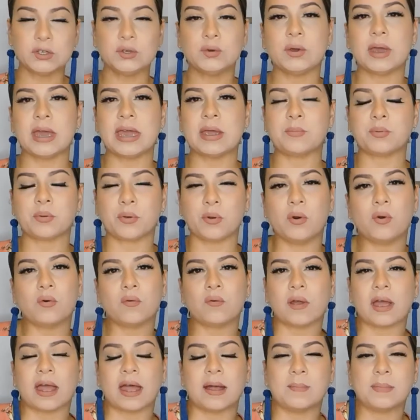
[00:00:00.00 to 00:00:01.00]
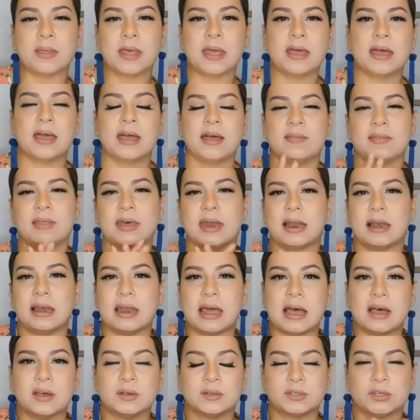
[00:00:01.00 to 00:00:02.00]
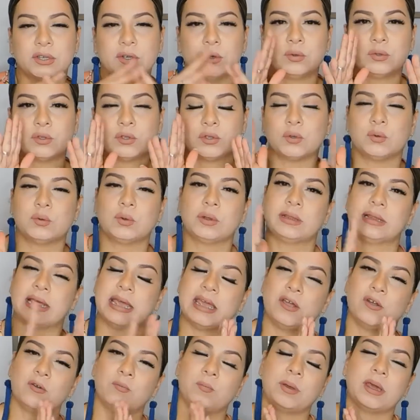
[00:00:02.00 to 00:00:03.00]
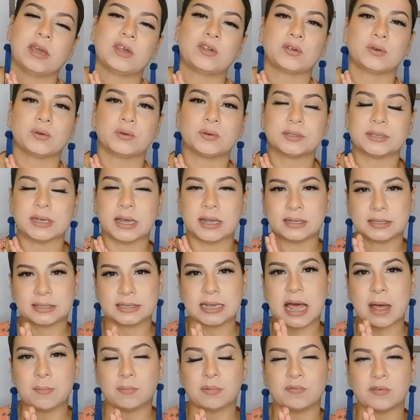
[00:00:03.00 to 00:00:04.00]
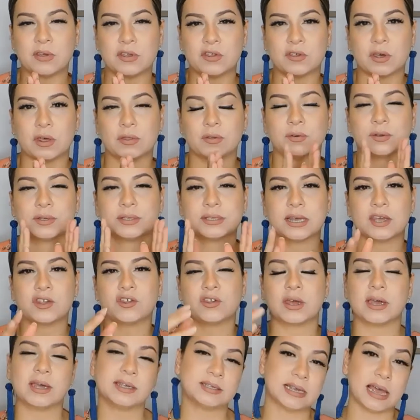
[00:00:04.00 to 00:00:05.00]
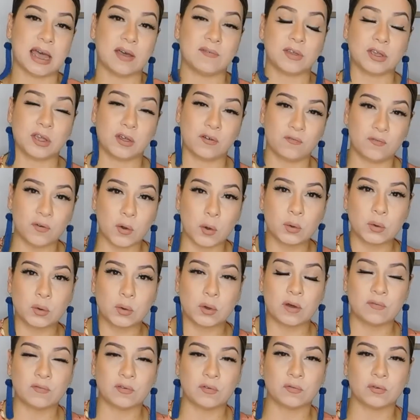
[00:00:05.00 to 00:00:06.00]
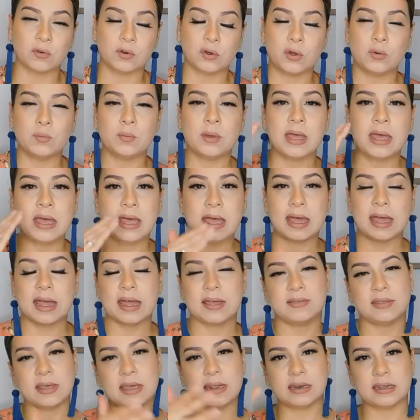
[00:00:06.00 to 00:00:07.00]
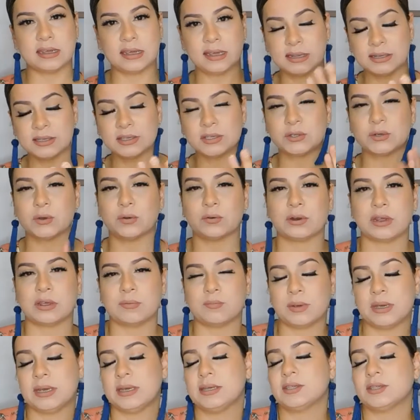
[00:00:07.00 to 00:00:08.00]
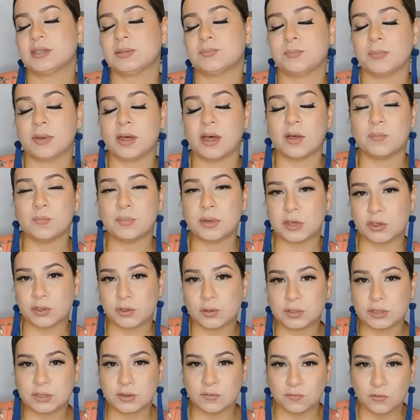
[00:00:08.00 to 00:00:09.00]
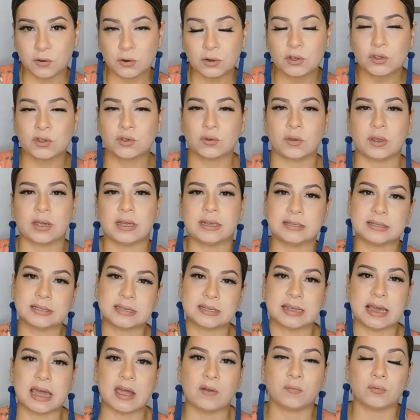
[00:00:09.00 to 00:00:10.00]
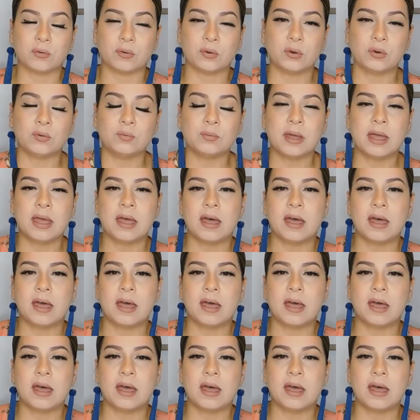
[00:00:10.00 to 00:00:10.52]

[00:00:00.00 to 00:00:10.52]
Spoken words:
a program that allows you to layer pictures on top of each other, such as having a photo of a room and then inserting pictures of furniture into that room